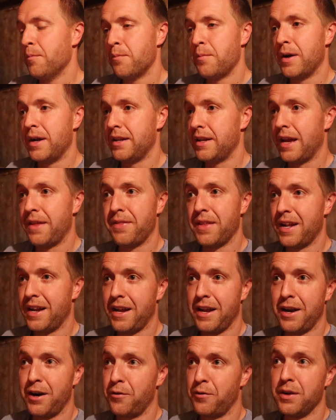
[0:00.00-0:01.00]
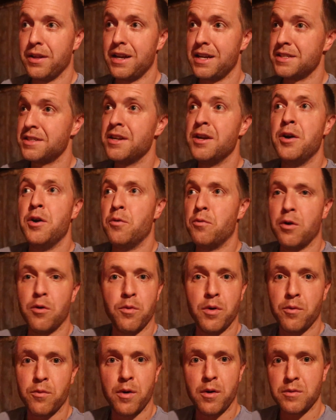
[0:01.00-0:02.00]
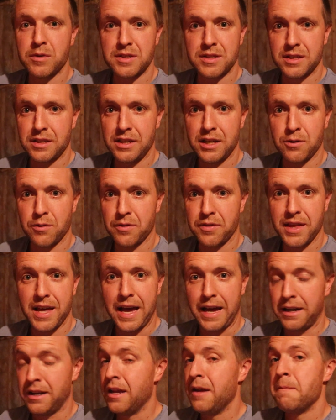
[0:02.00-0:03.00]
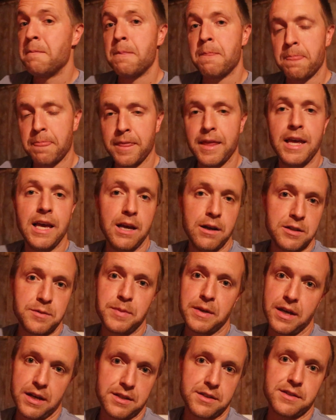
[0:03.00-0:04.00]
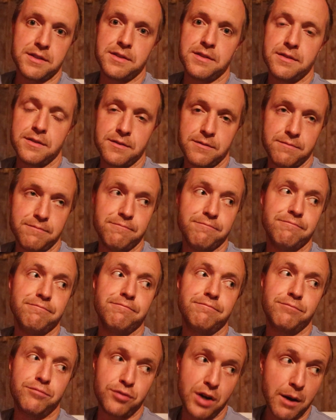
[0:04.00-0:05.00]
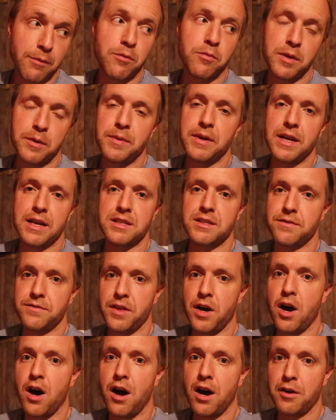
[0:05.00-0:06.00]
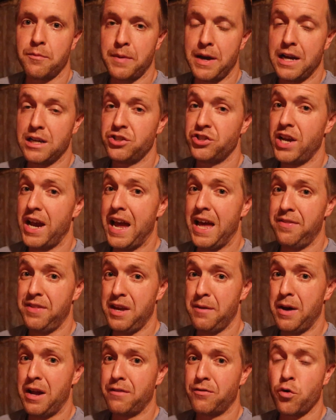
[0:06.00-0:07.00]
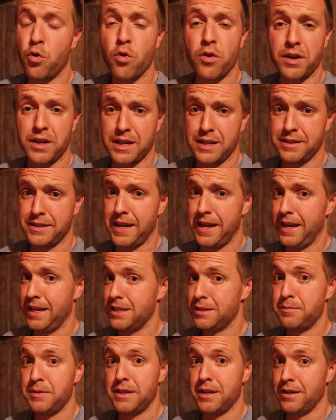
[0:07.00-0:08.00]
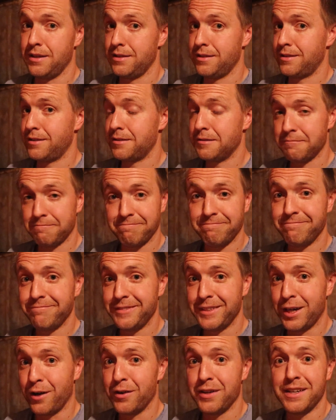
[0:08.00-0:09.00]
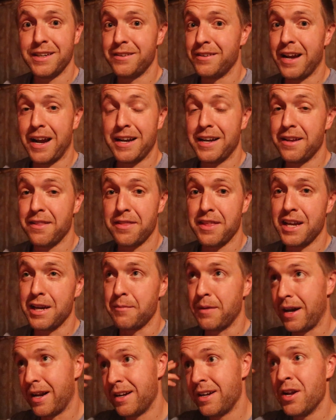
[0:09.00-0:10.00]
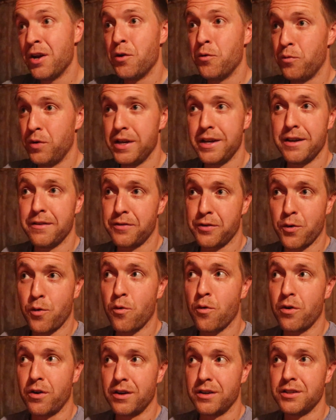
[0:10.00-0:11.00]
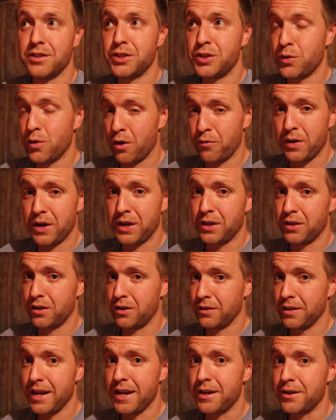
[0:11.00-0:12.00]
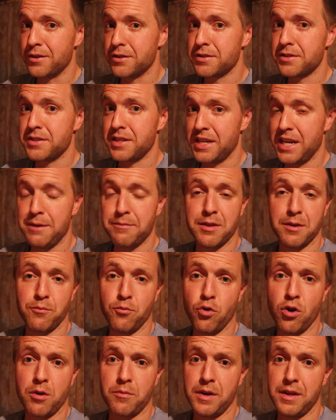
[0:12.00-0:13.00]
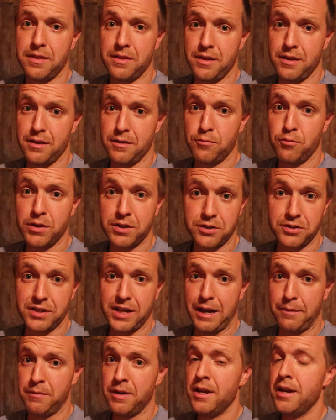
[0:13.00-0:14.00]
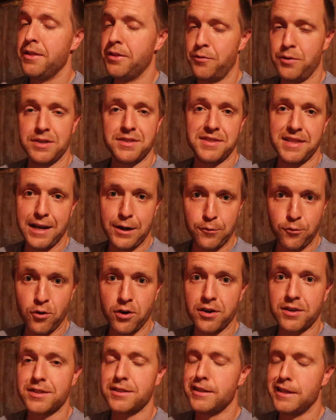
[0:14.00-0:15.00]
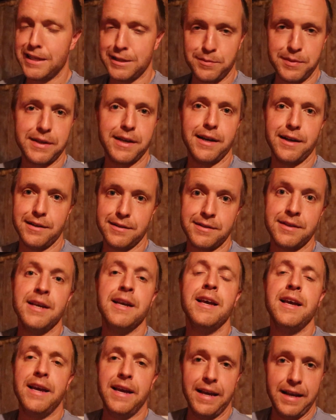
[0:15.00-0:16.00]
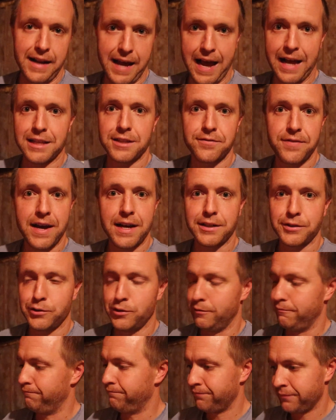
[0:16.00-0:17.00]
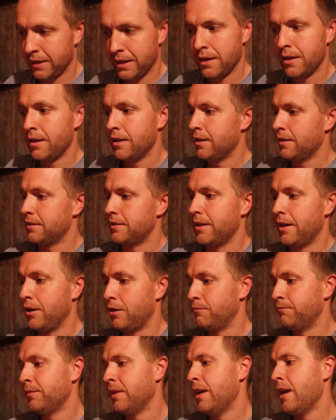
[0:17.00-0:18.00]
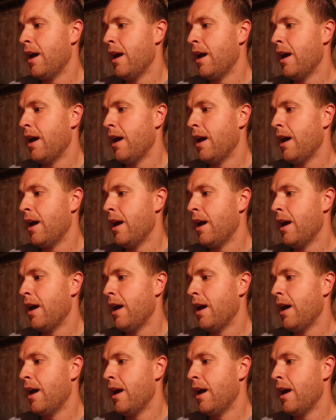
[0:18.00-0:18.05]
And then I realized, well, what was the deal with that? It was probably because of the hog mash and the amount of corn it contains, because I didn't think about it. We give corn to our regular layers to keep them warm in the wintertime. The reason that works is because it adds fat to them. So